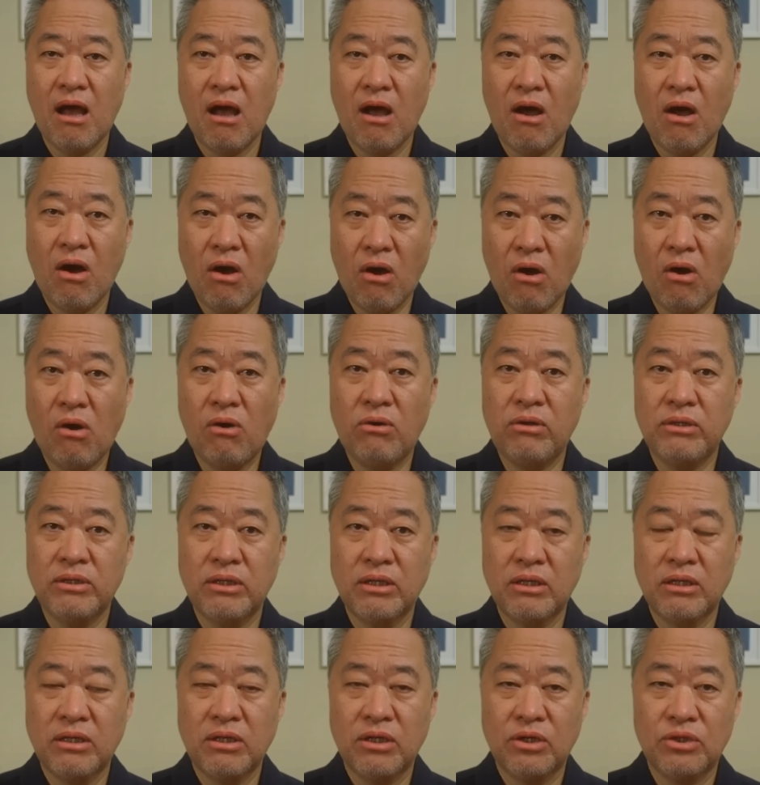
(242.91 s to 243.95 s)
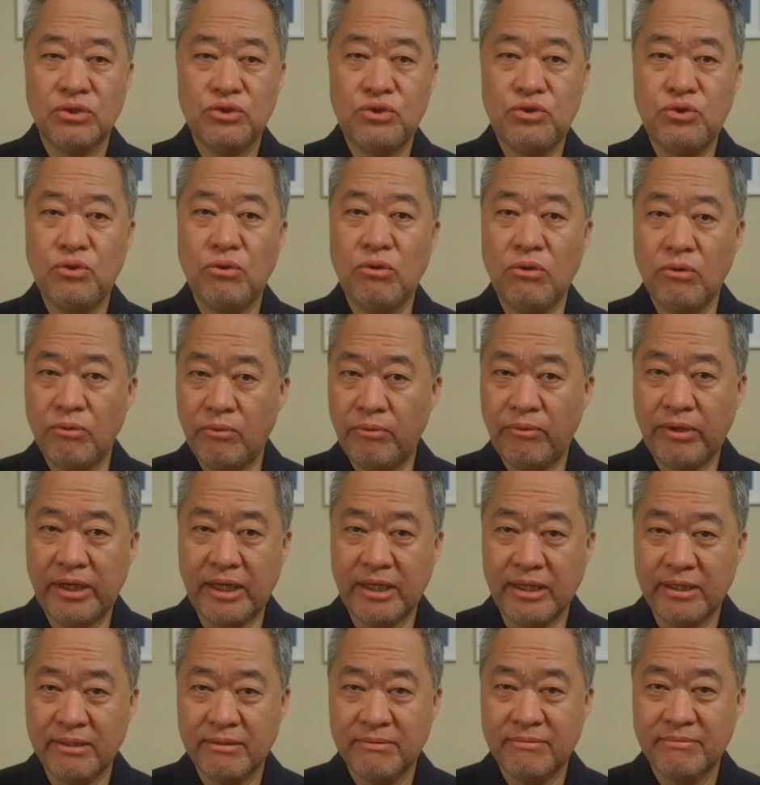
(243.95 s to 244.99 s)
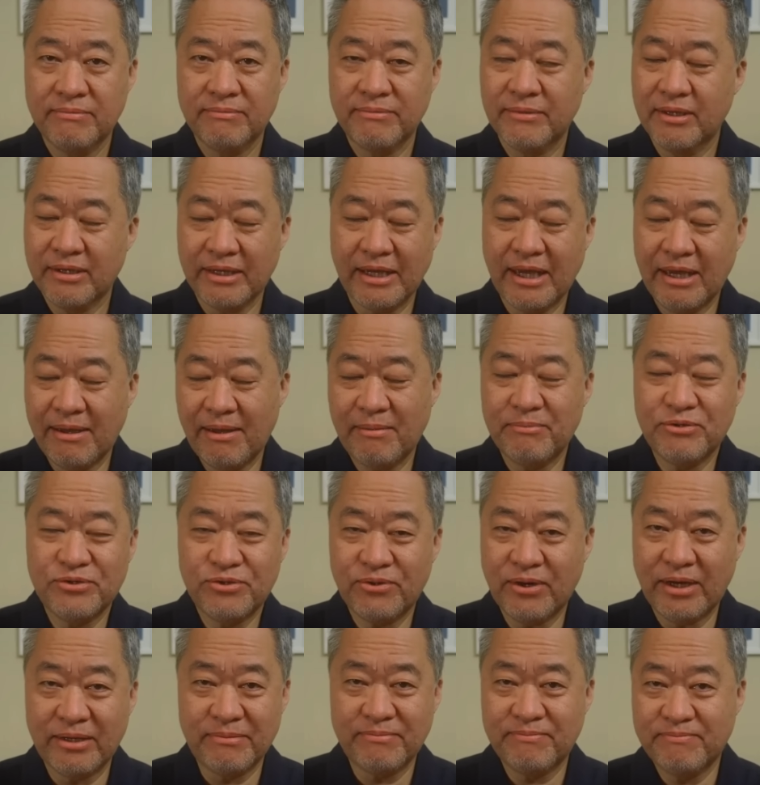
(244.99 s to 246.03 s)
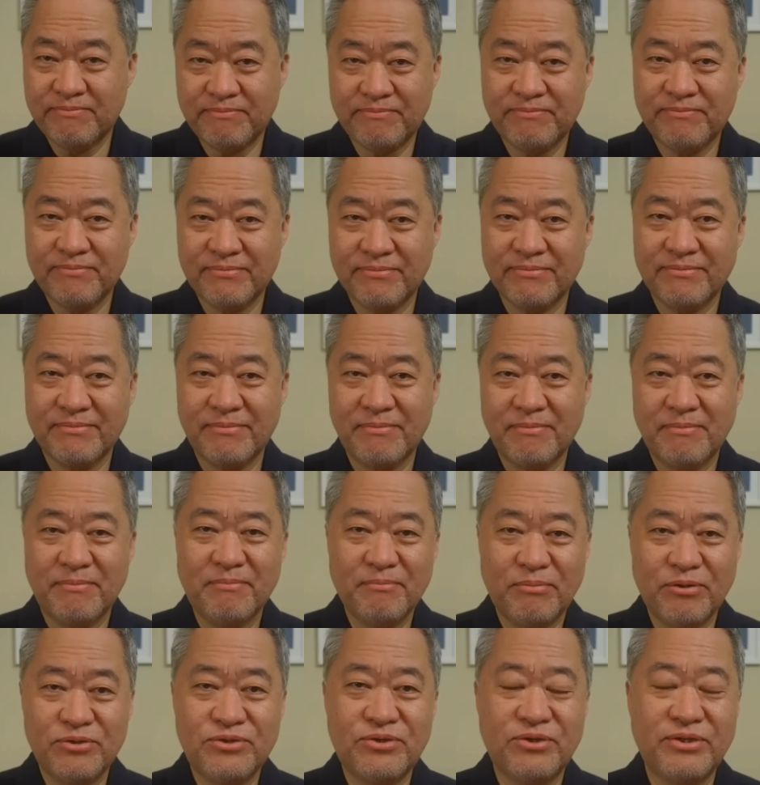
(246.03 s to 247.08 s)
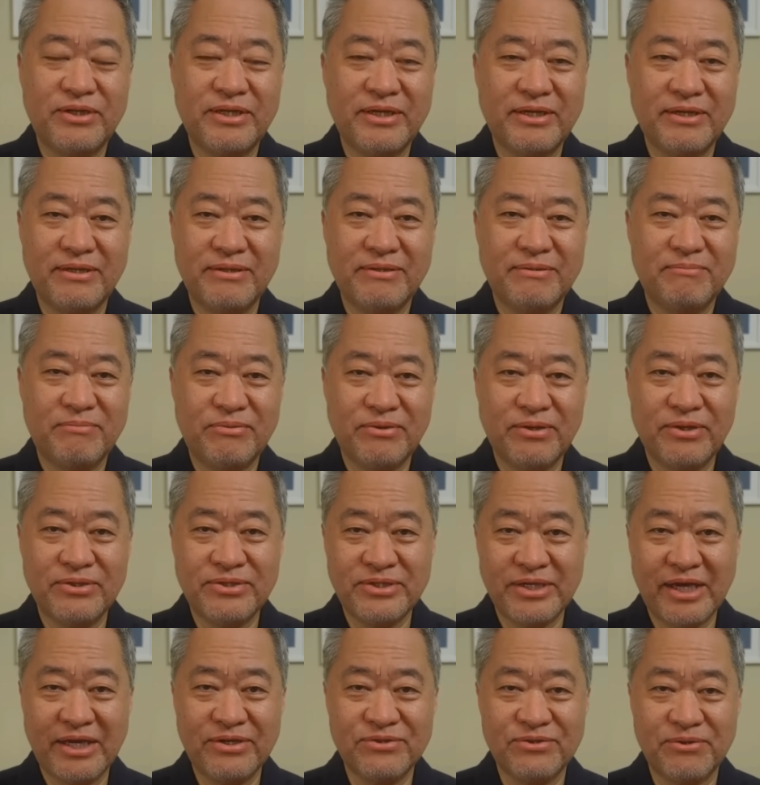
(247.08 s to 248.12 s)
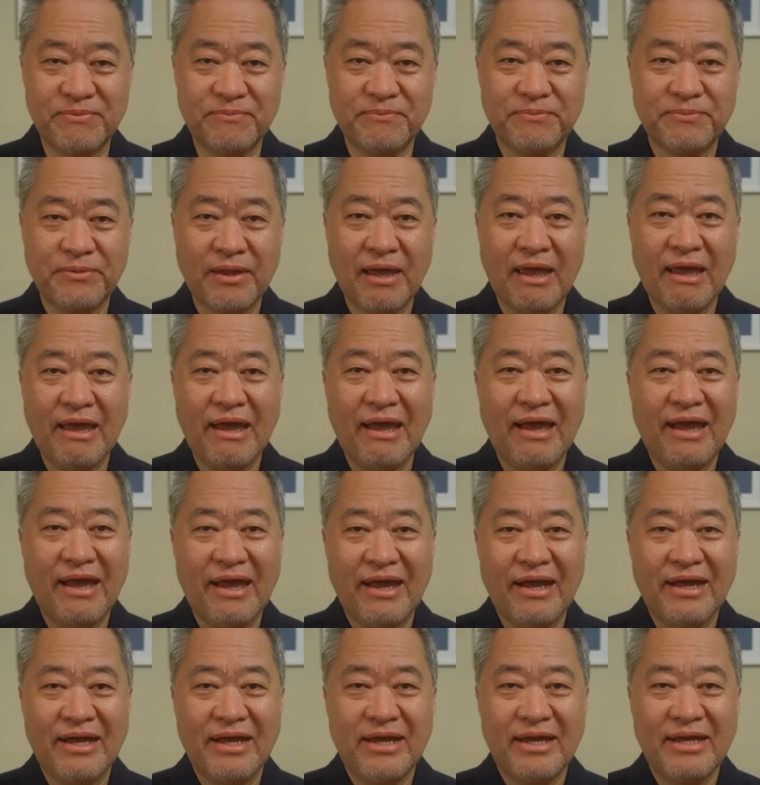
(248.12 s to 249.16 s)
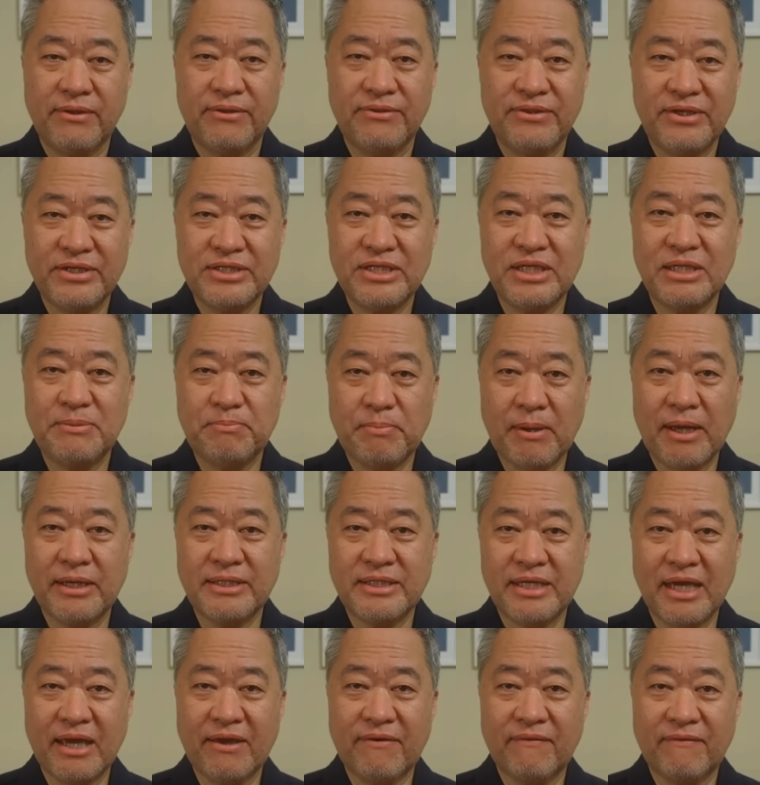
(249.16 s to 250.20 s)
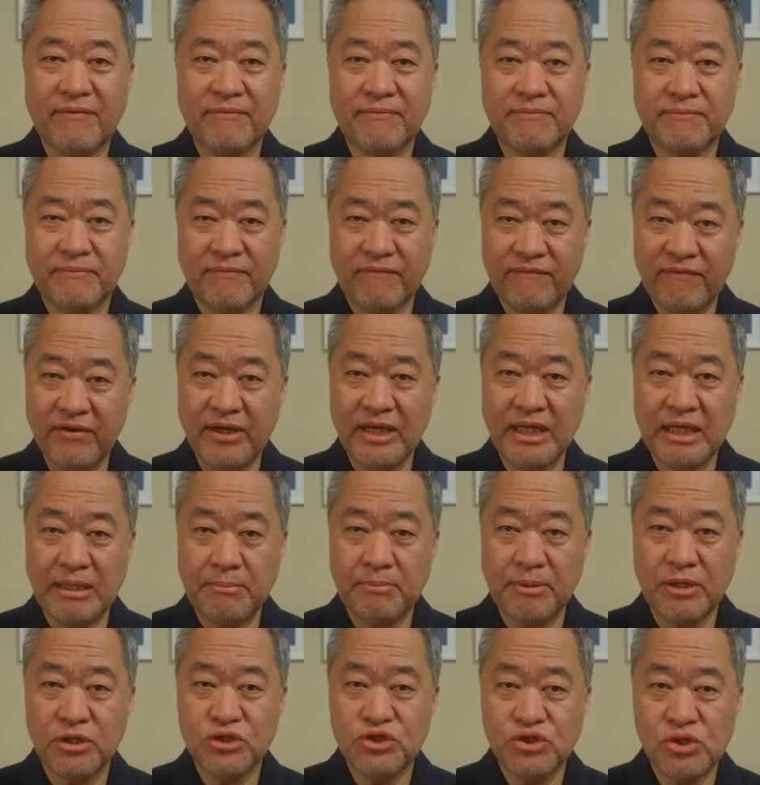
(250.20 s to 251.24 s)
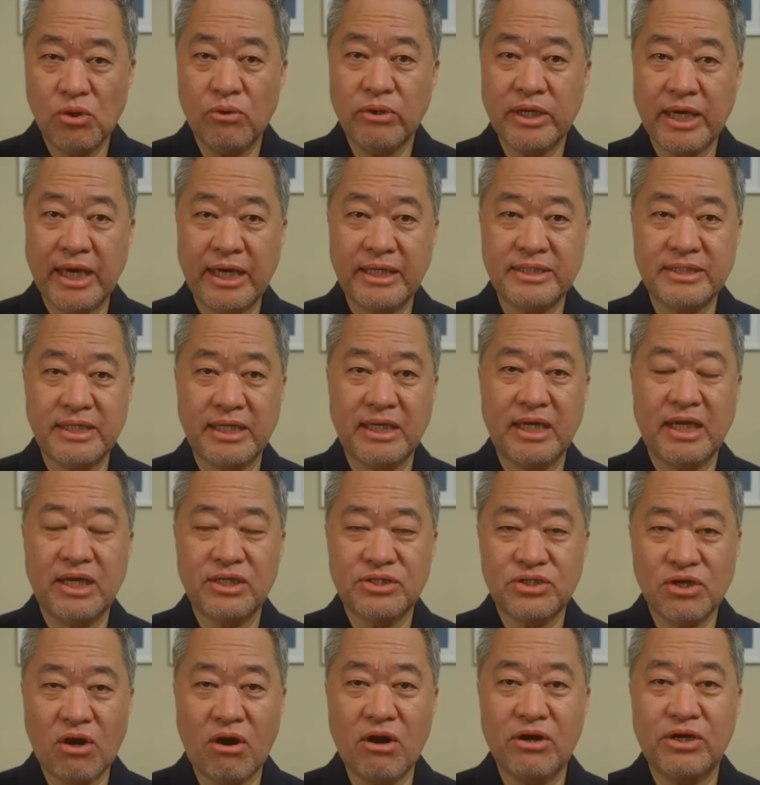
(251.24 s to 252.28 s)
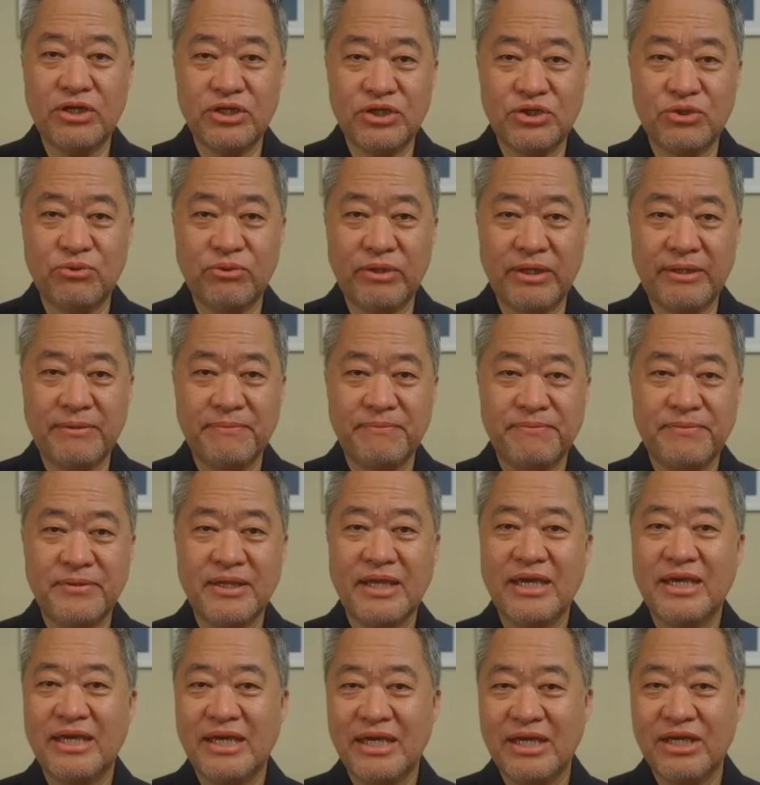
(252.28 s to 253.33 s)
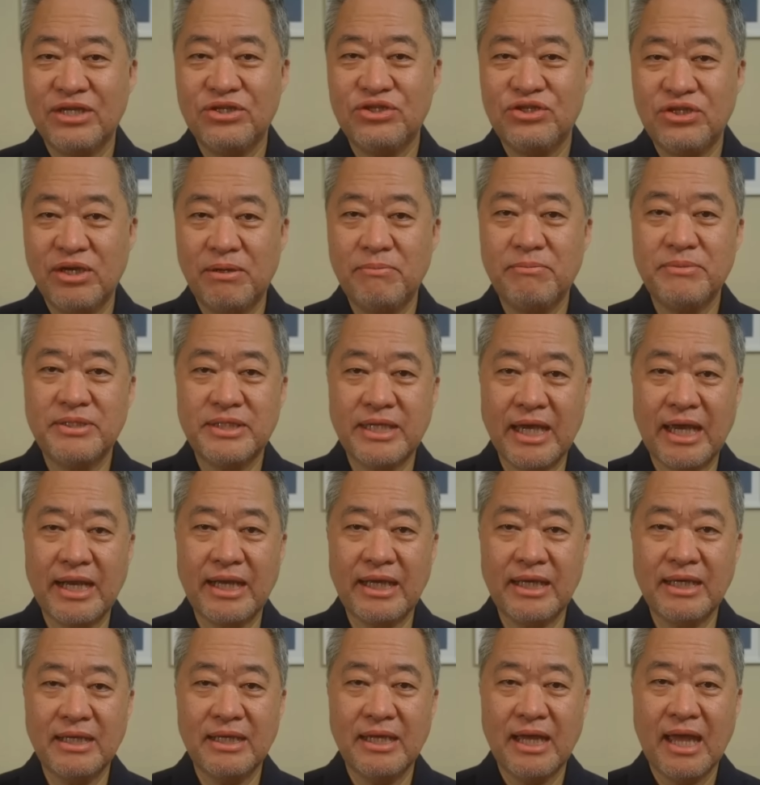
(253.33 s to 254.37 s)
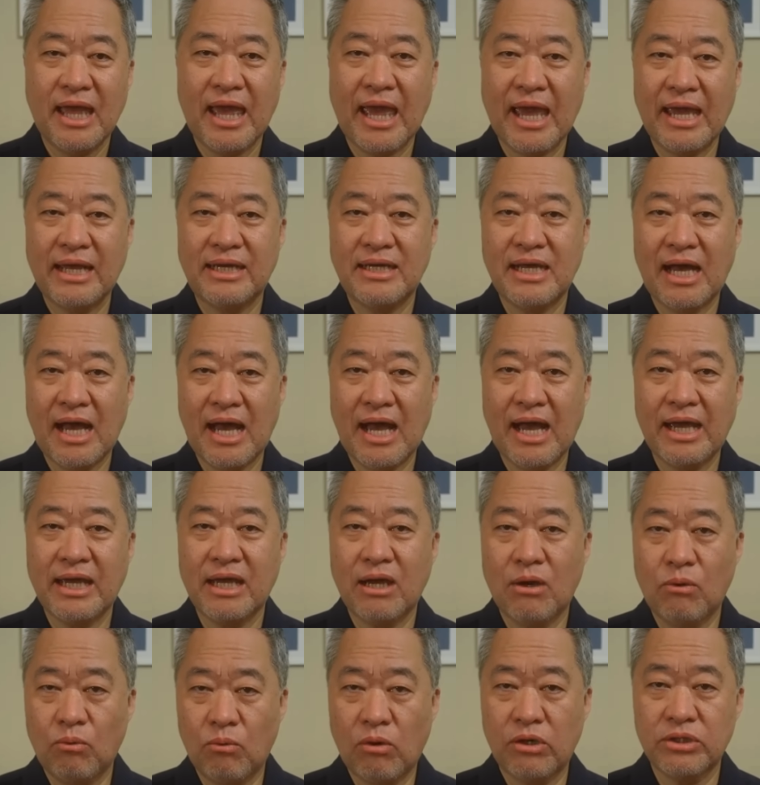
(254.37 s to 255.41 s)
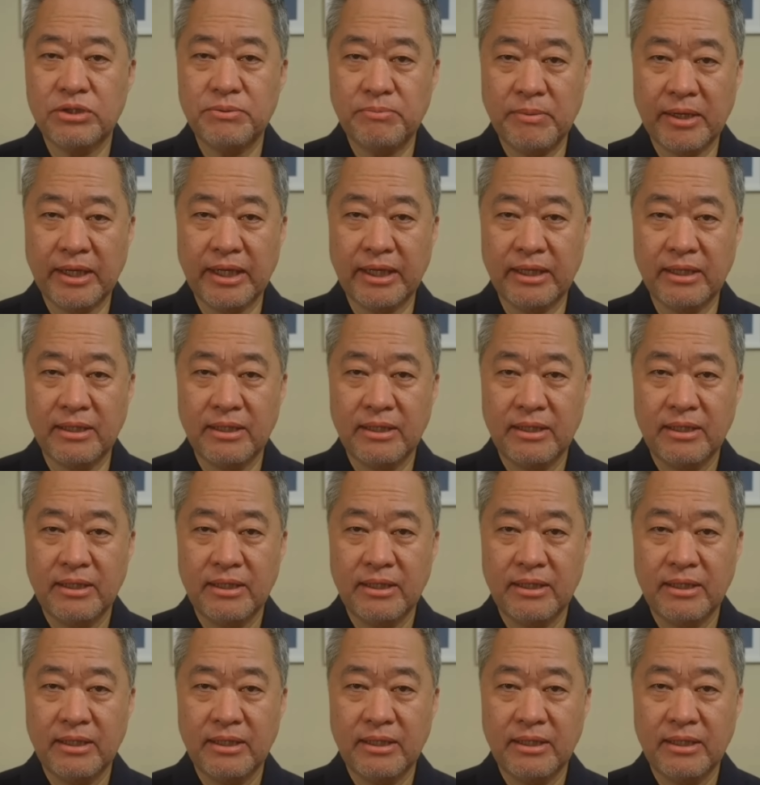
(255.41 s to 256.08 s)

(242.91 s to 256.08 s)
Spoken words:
Hall jewelry. Okay, I'm sure I butchered the pronunciation. This is Patek Philippe showcasing its artistry in gem setting and high watchmaking.